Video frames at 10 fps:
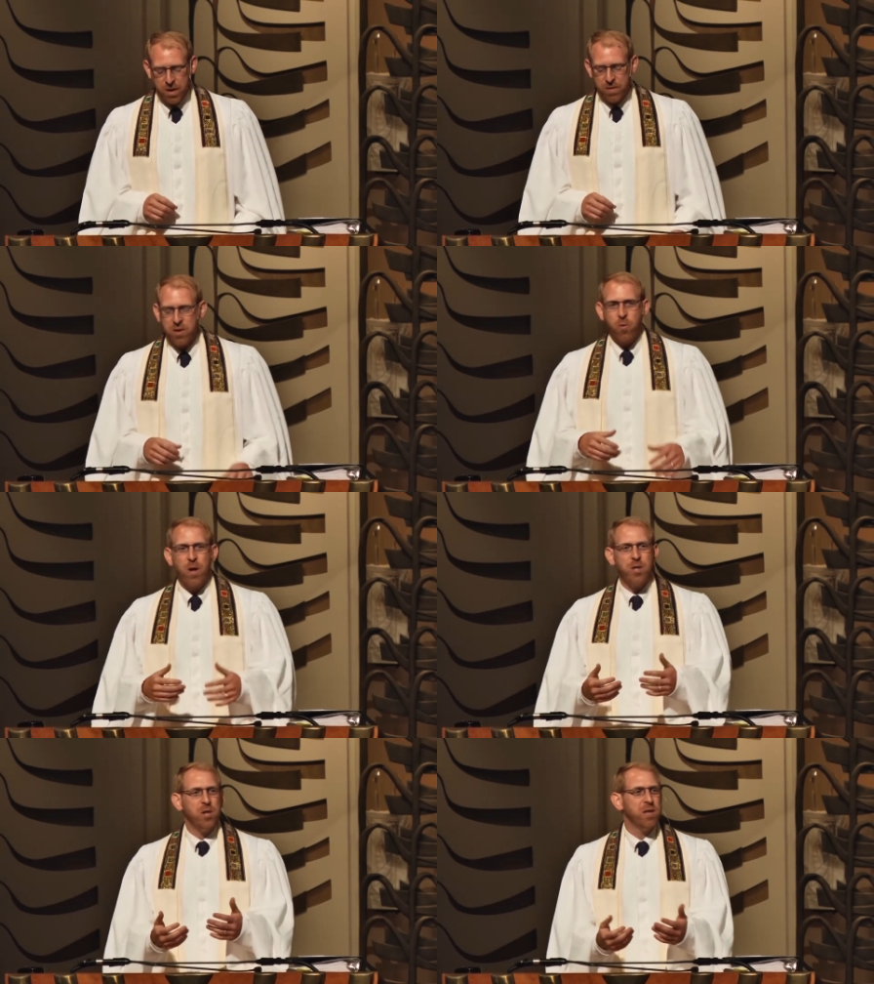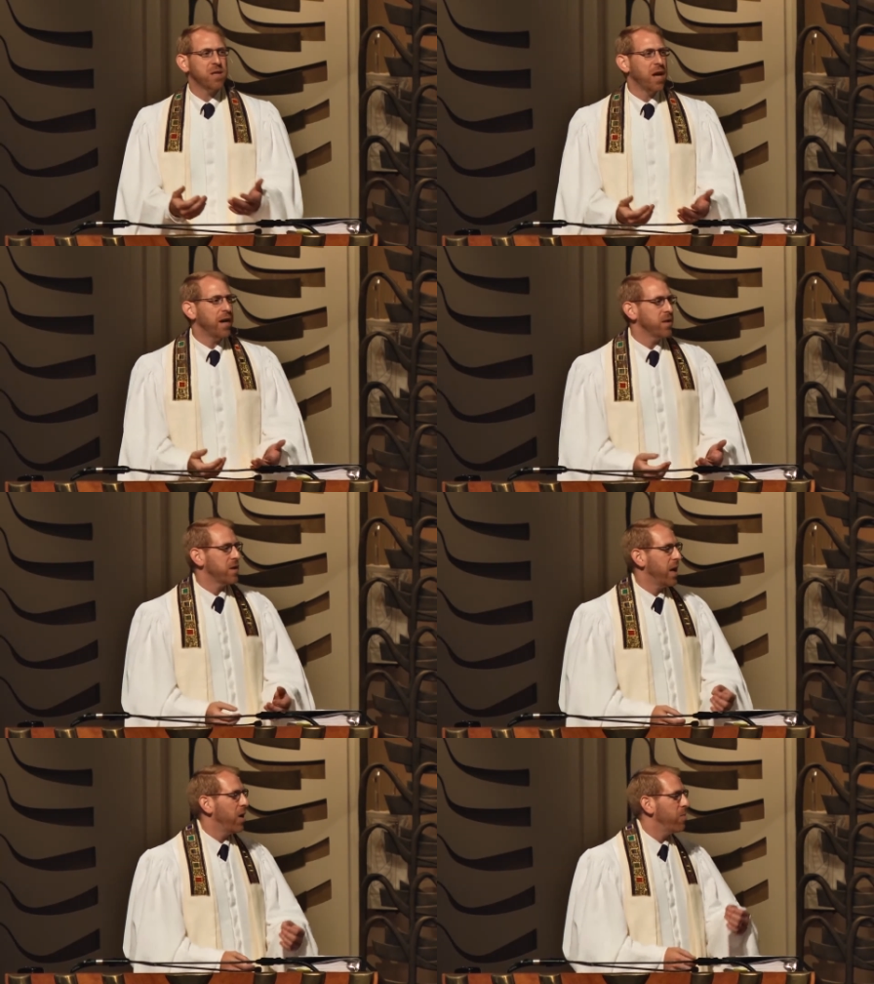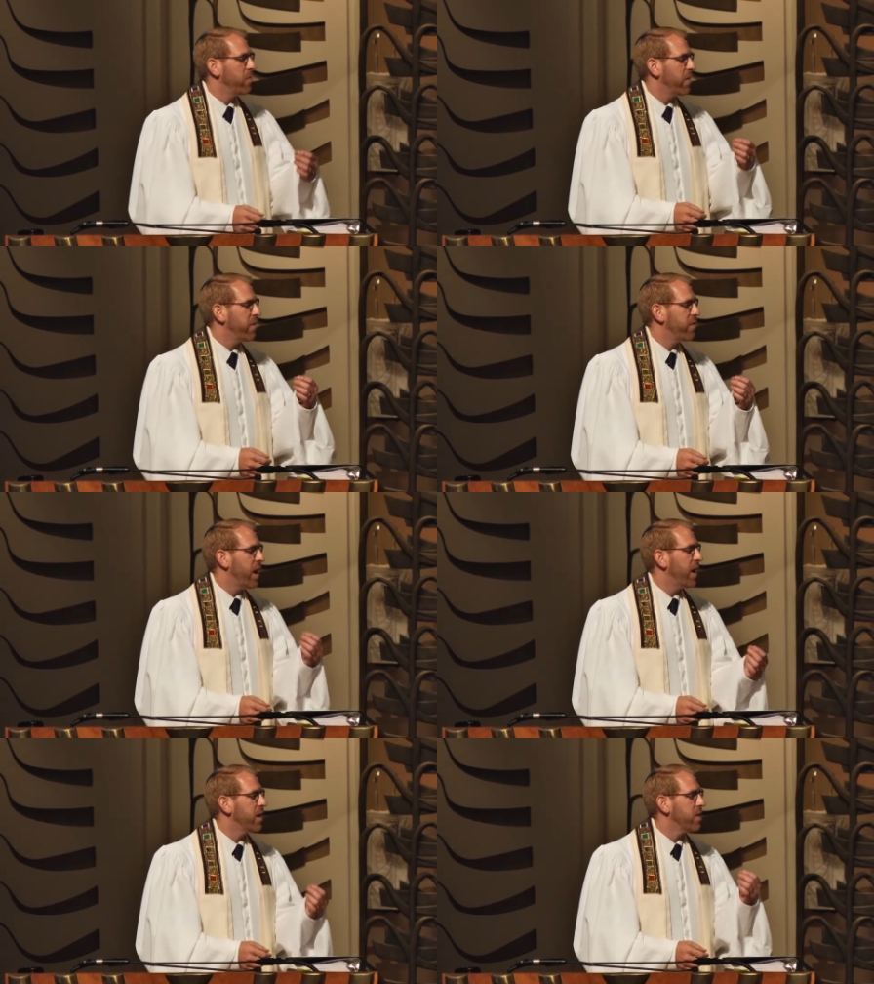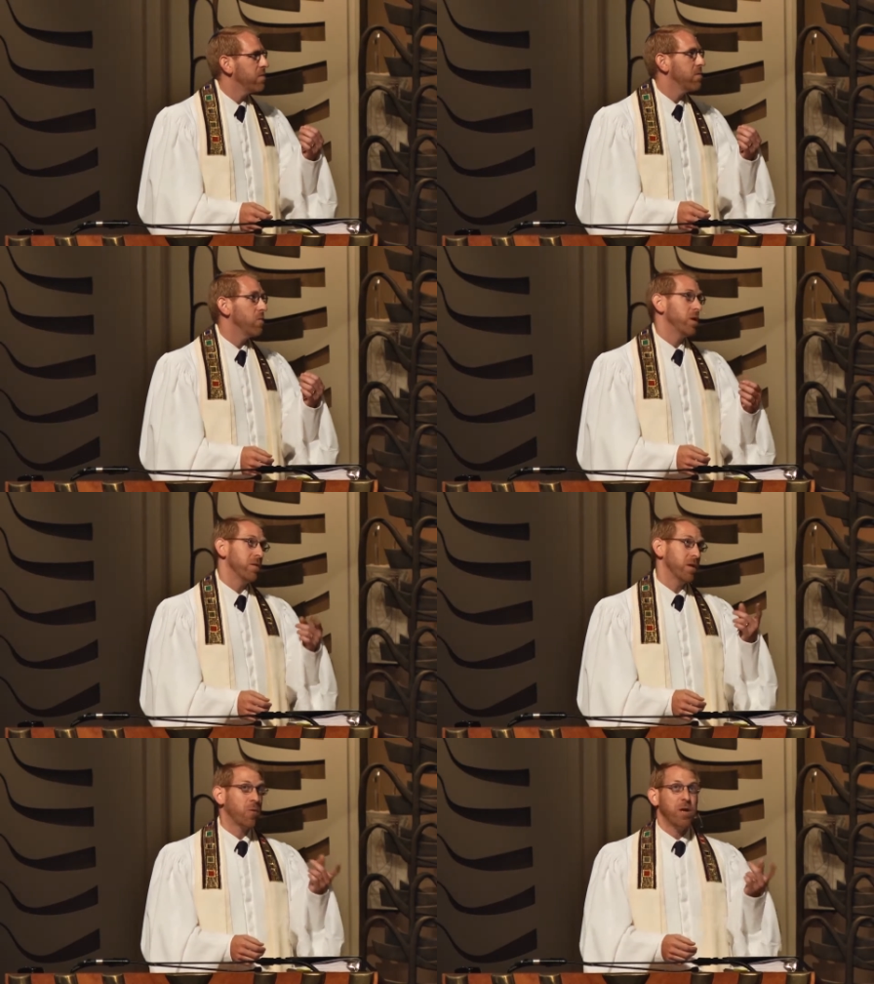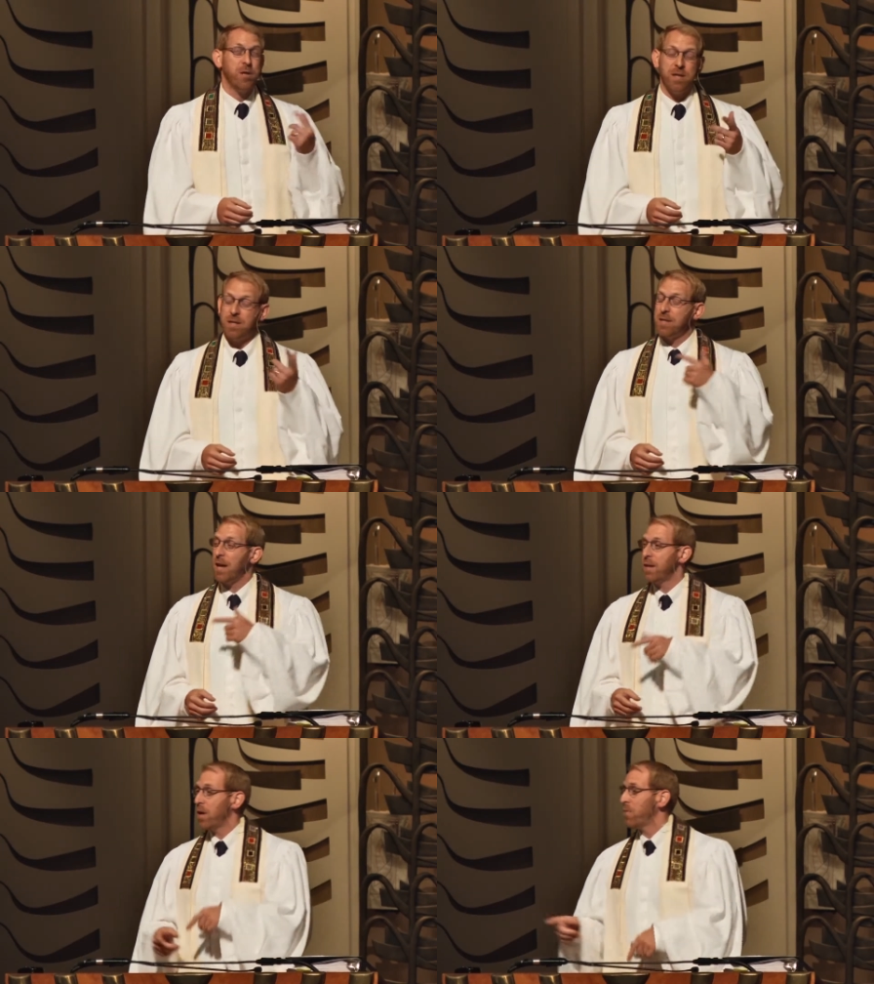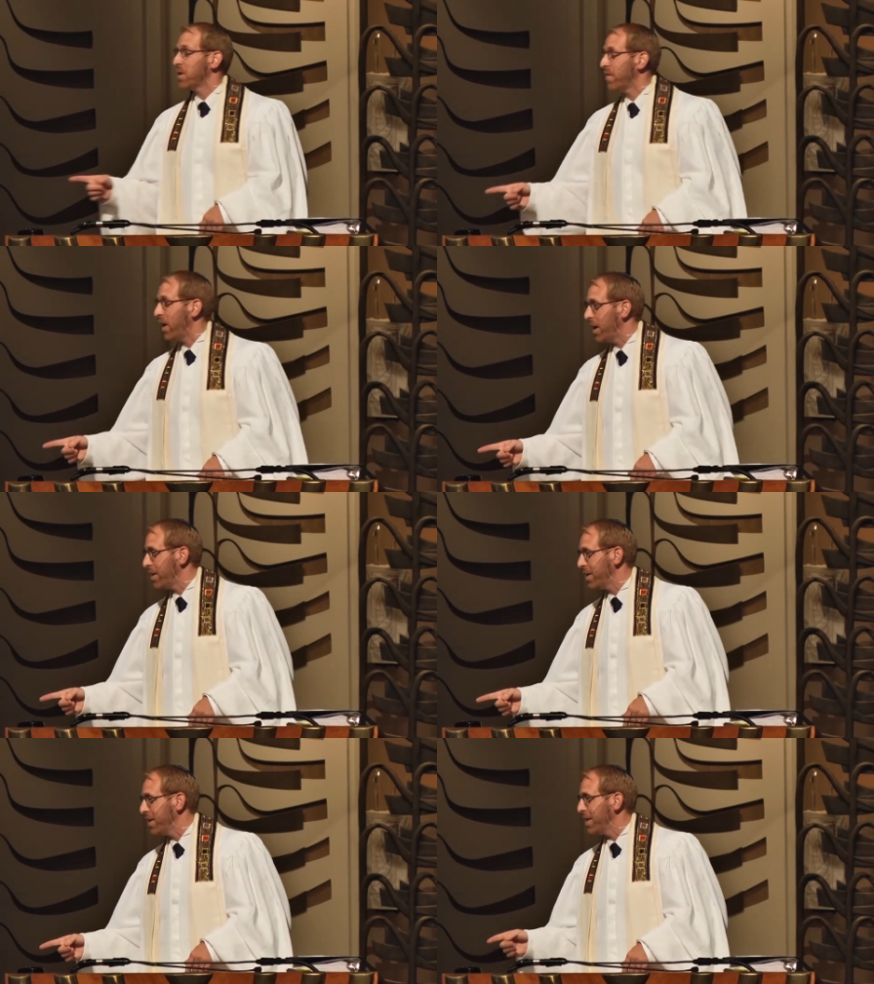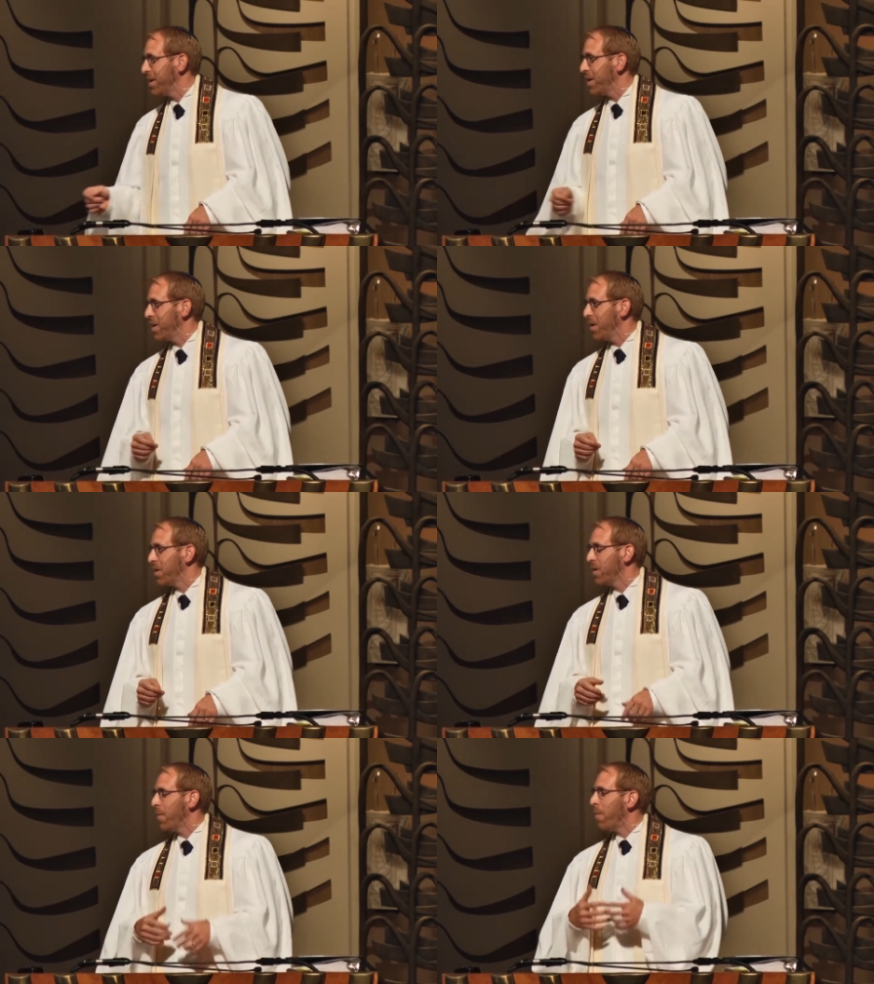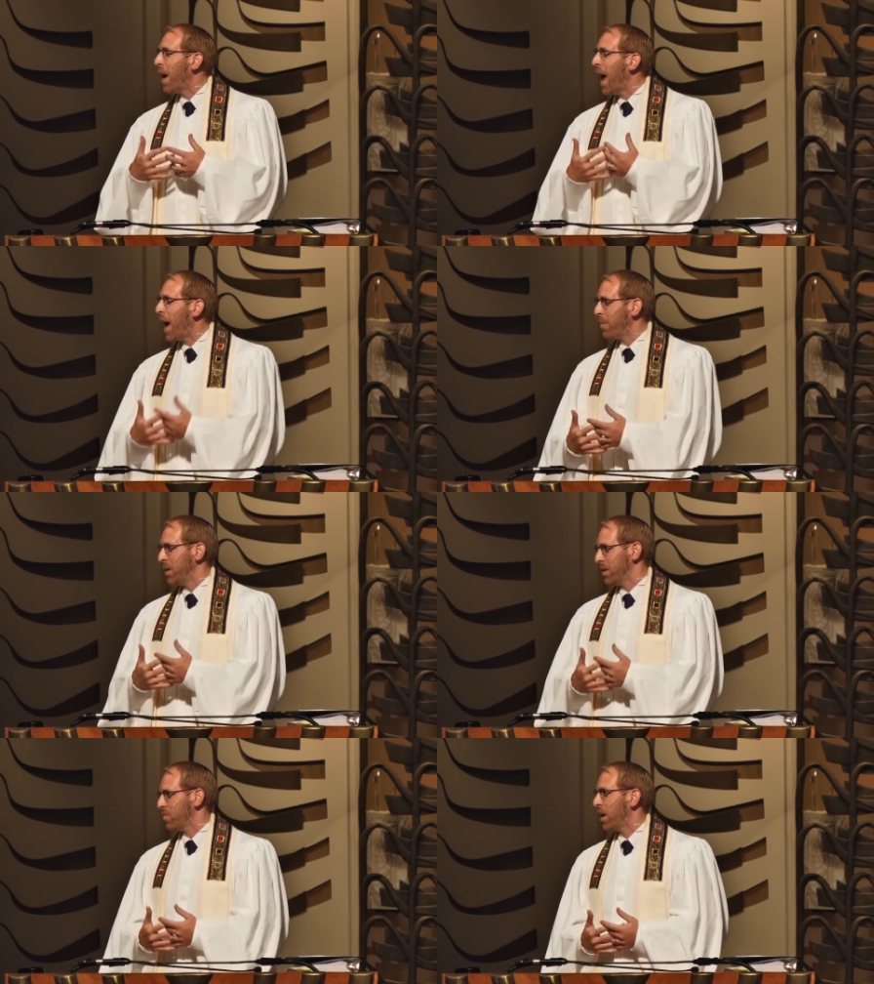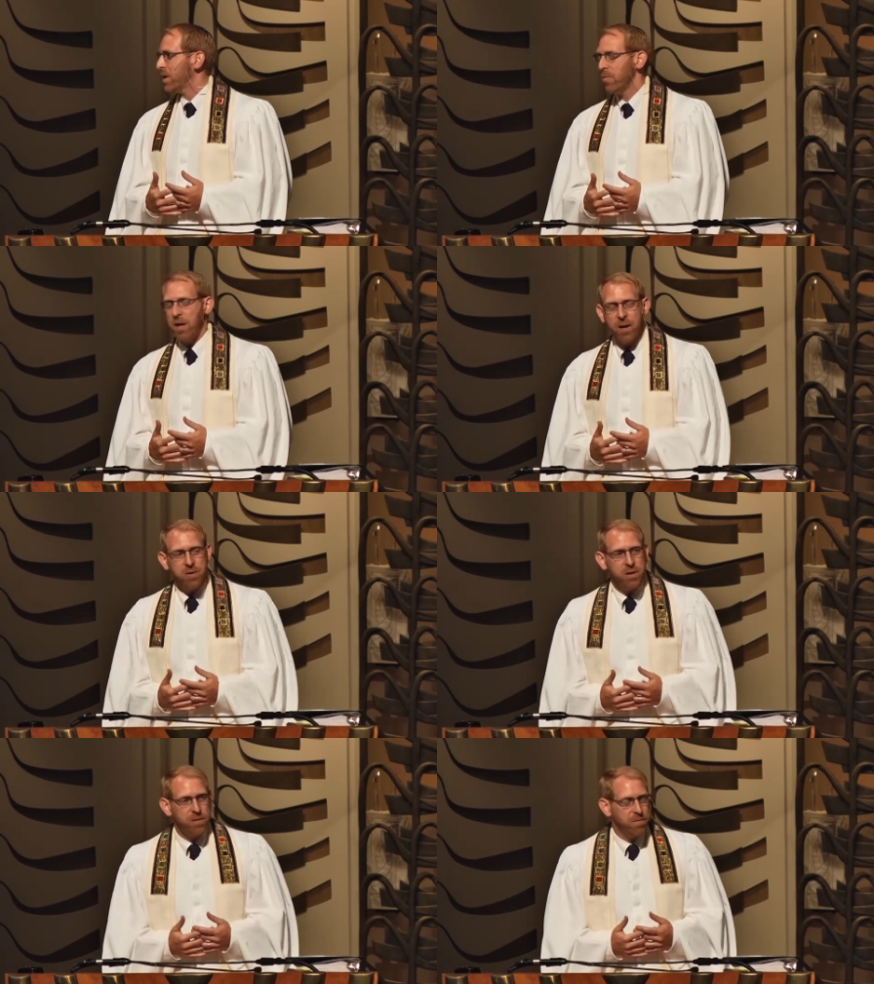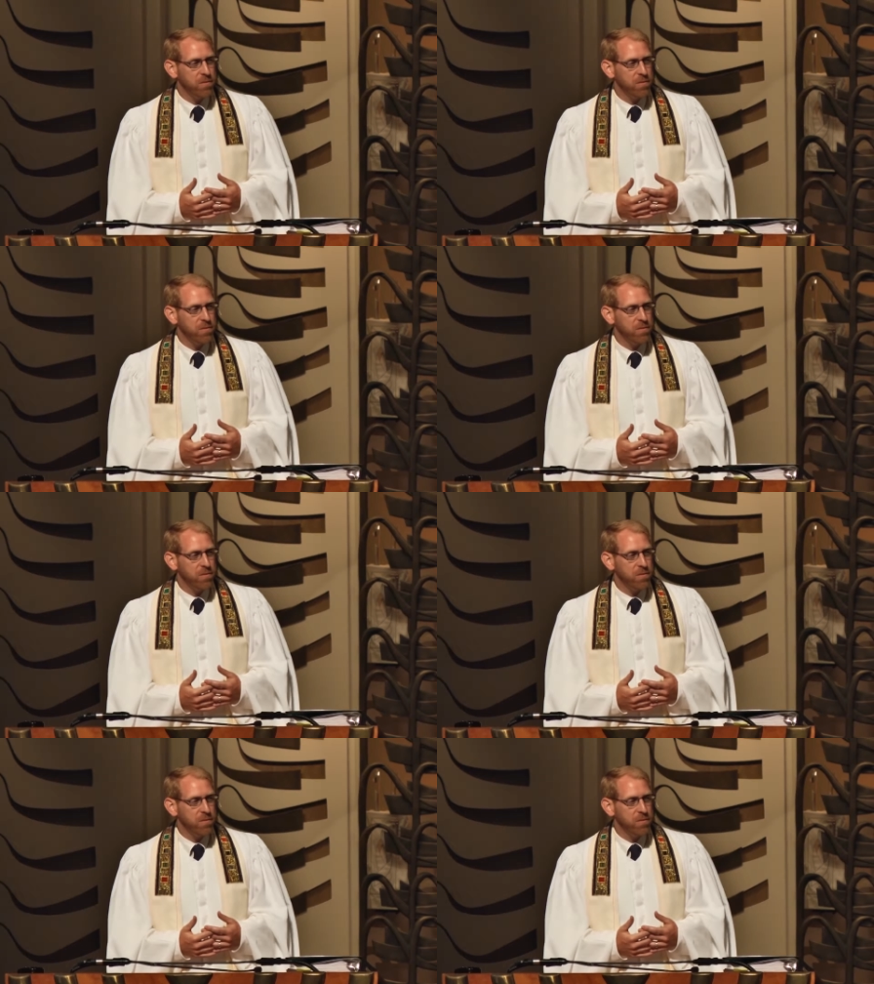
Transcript: this question designed us to help find, well, this question that's designed to help us find the happiest possible outcome.